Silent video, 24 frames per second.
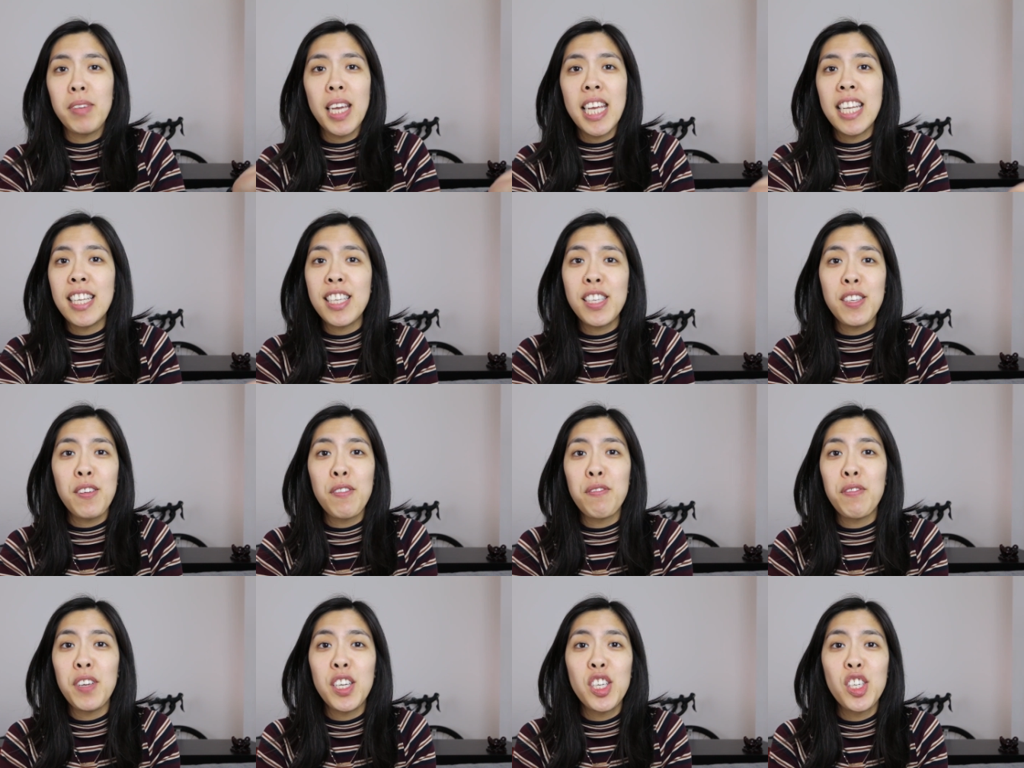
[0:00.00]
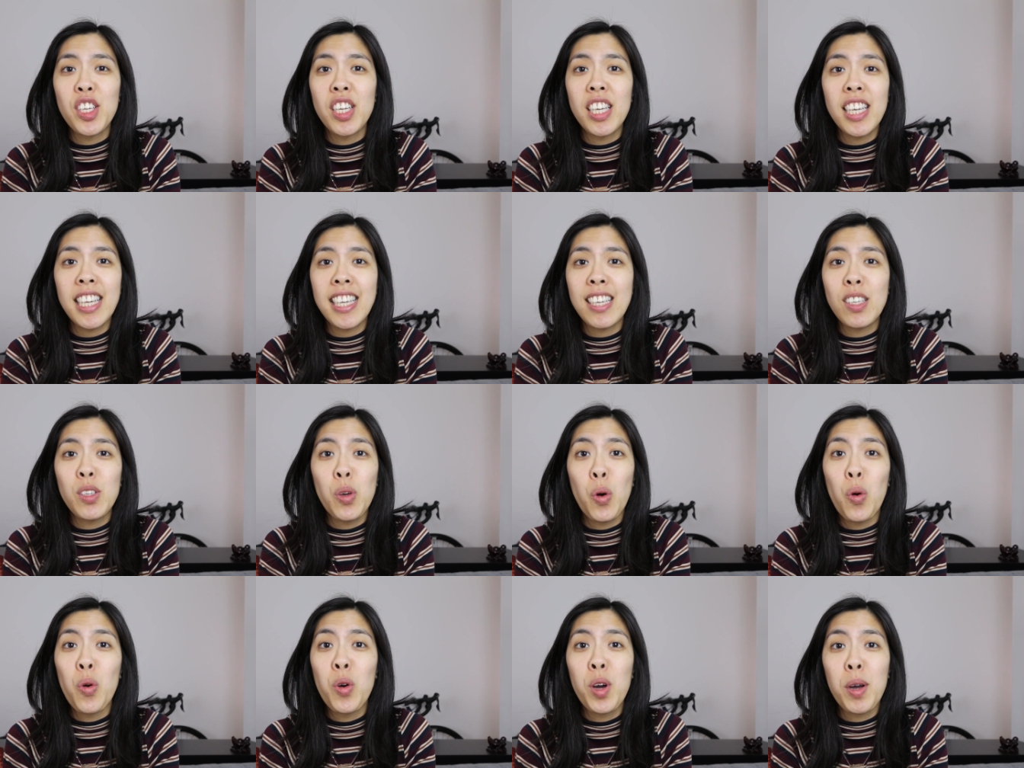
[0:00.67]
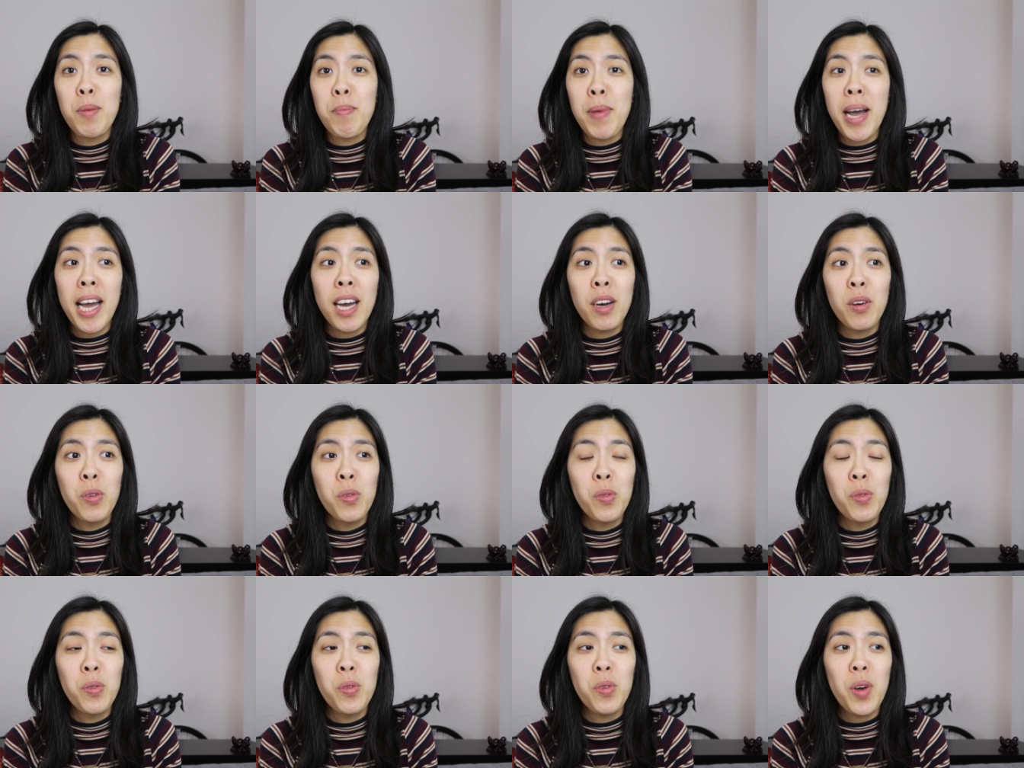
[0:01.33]
insufficiently talk
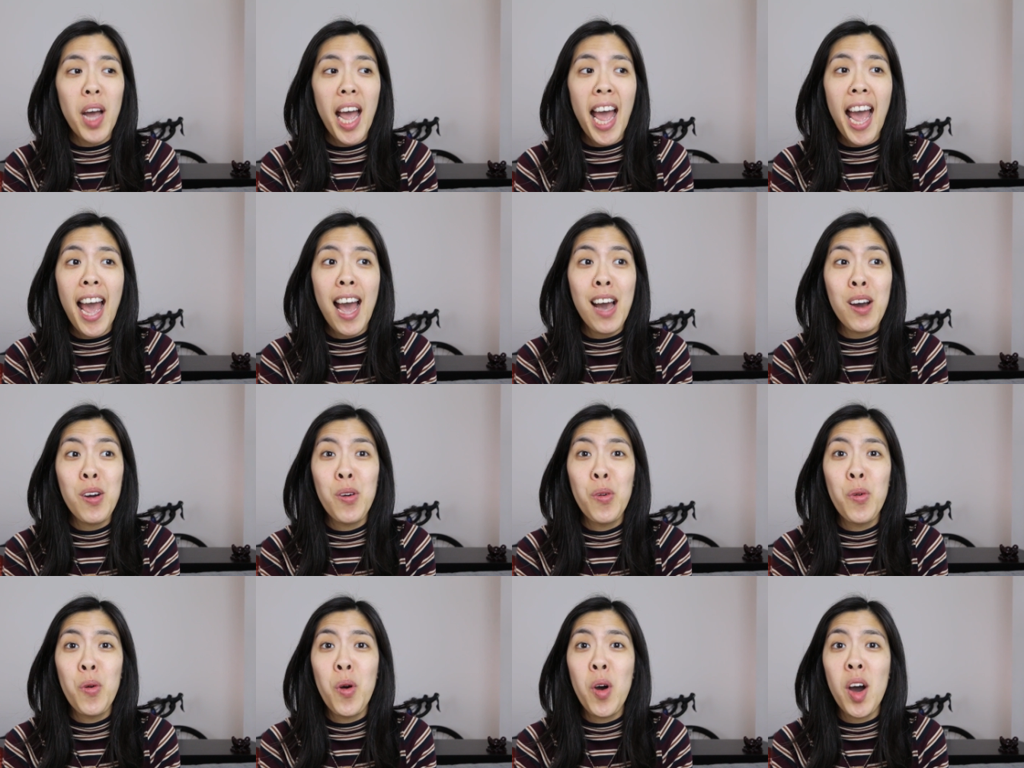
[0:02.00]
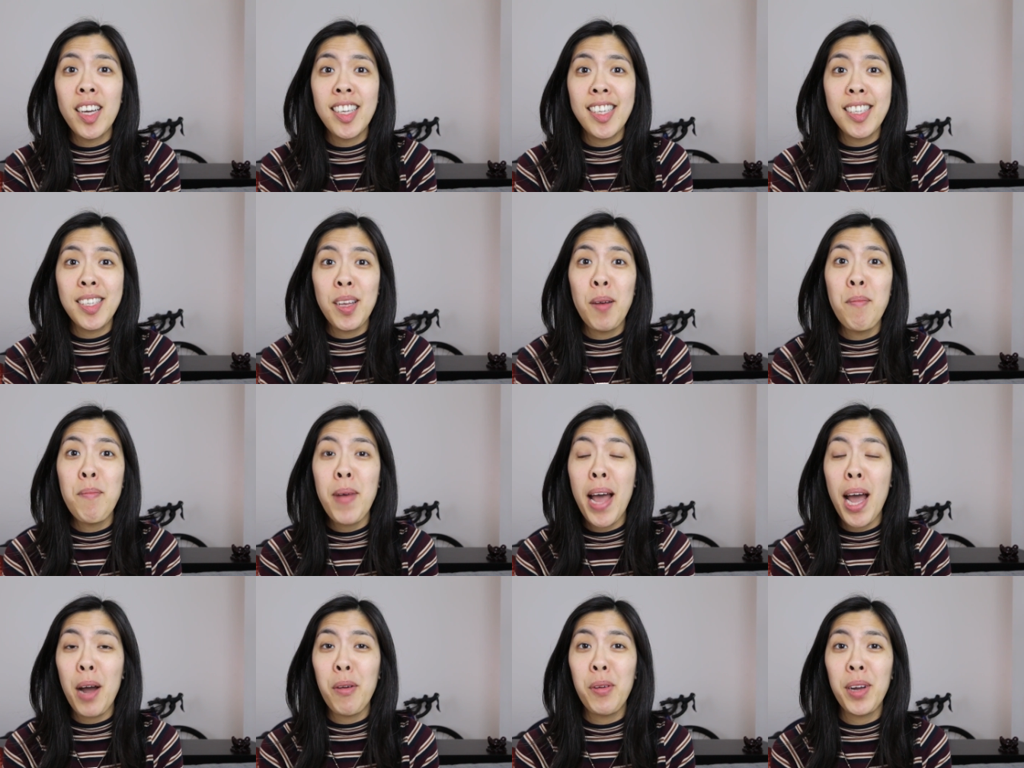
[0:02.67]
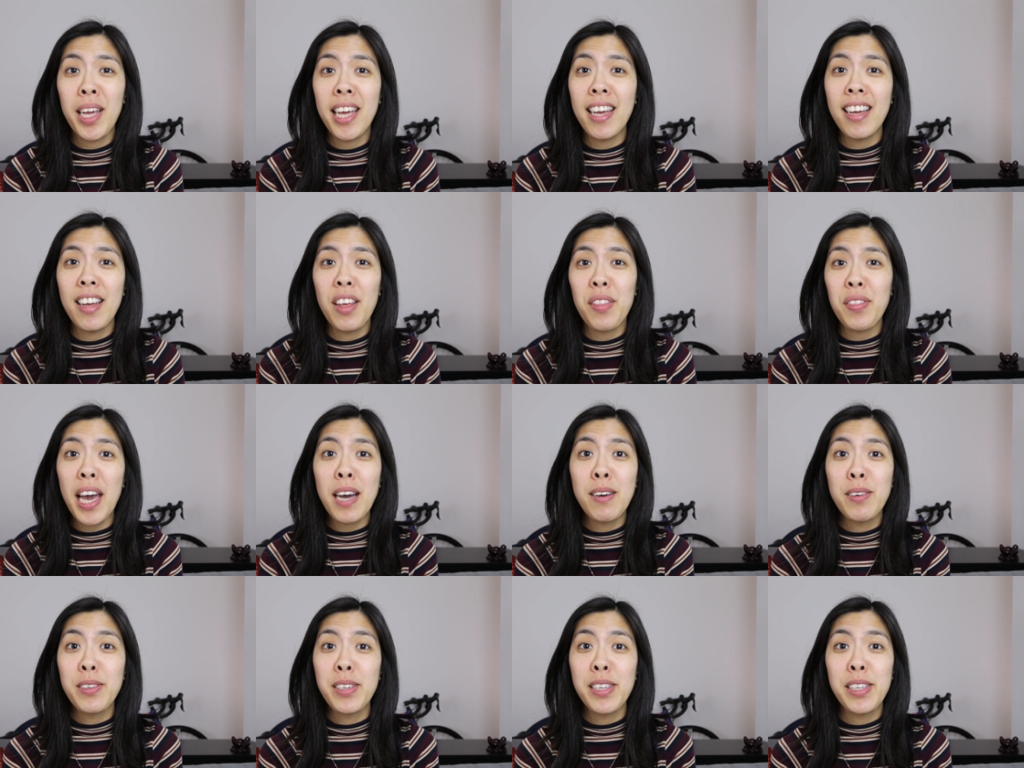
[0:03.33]
about how I somehow hit a
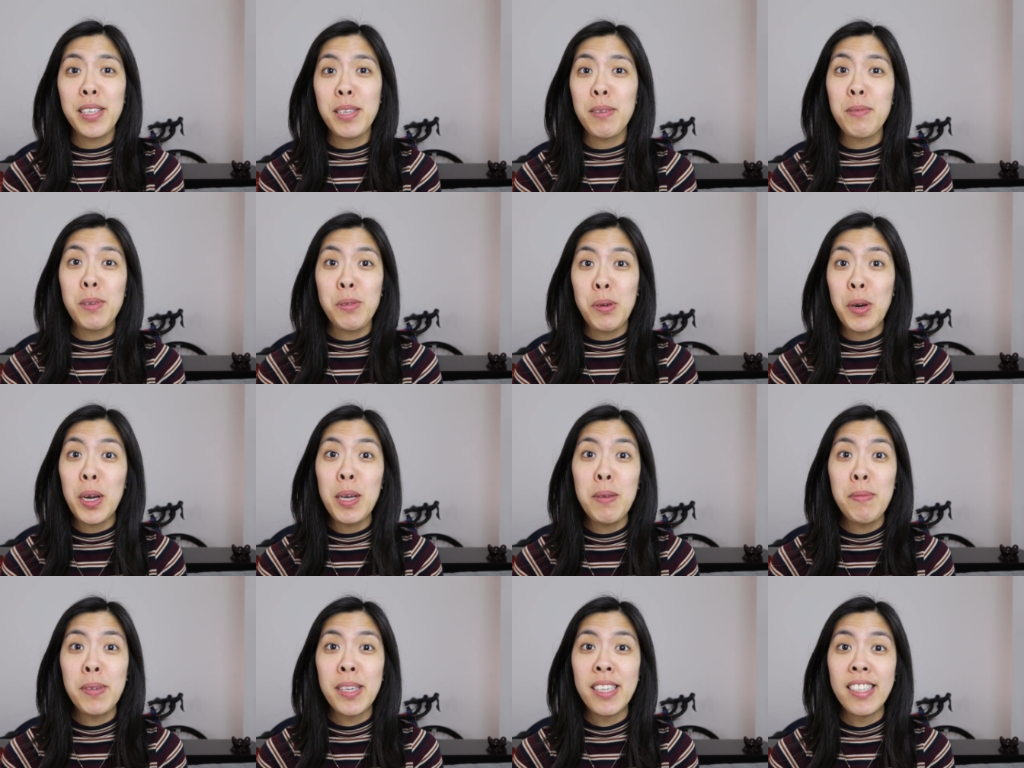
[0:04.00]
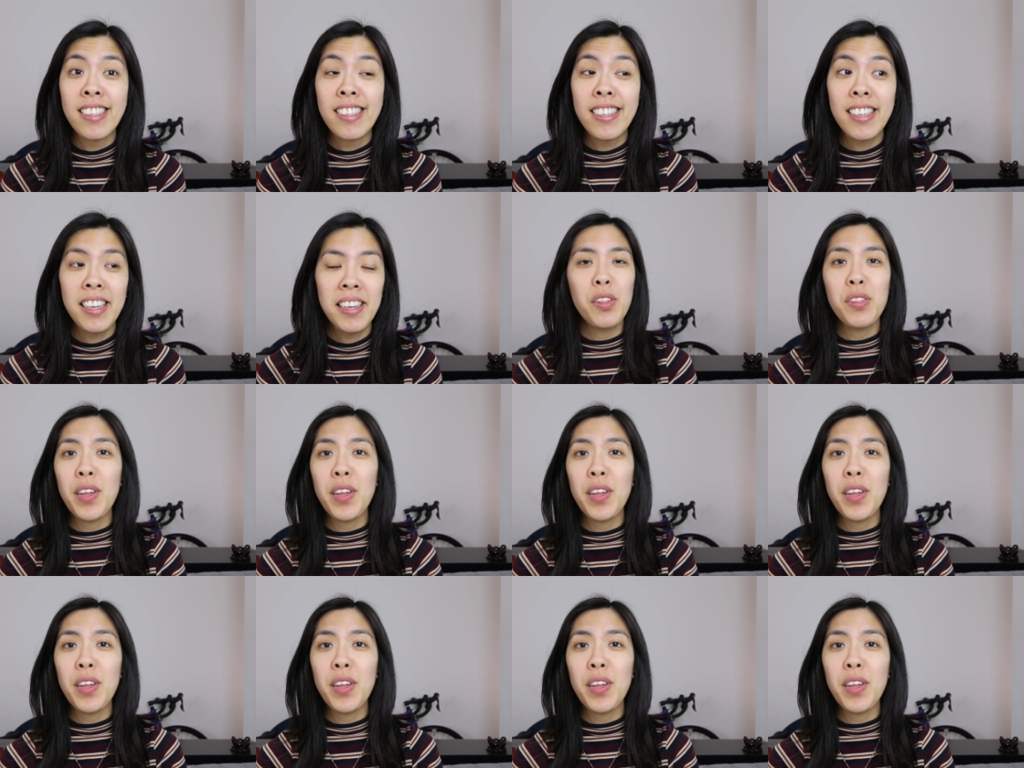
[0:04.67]
thousand subscribers.